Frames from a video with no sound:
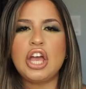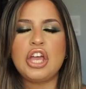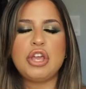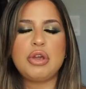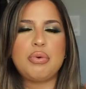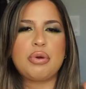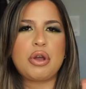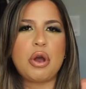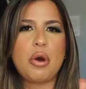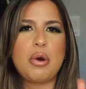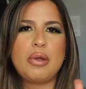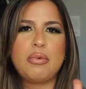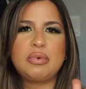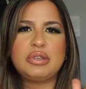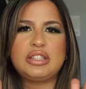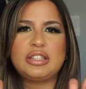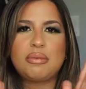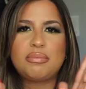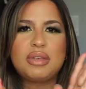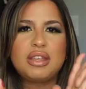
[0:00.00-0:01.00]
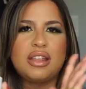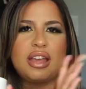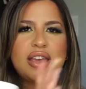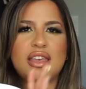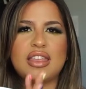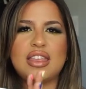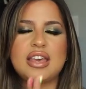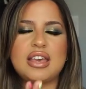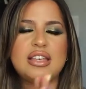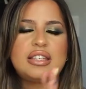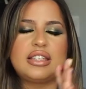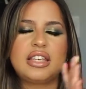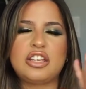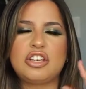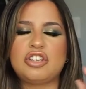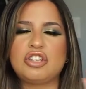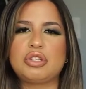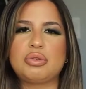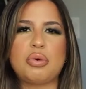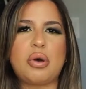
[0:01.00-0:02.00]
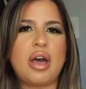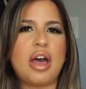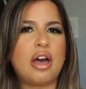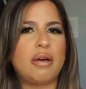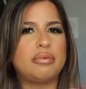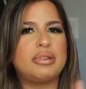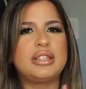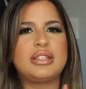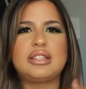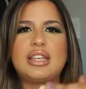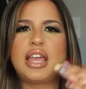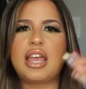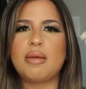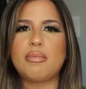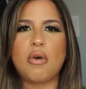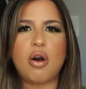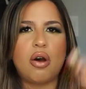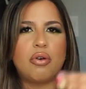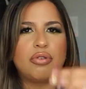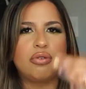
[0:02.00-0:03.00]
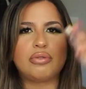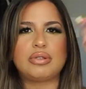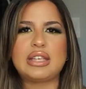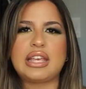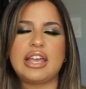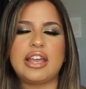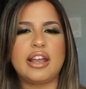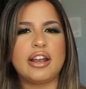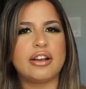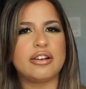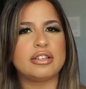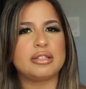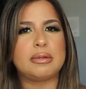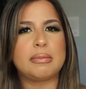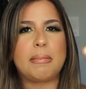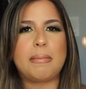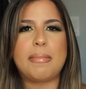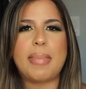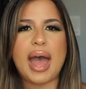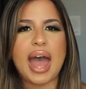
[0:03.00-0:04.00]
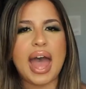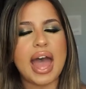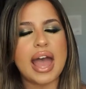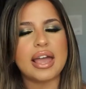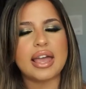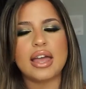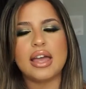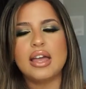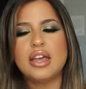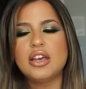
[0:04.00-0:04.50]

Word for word: you would go in with something like this and it just will help to tame all those hairs back.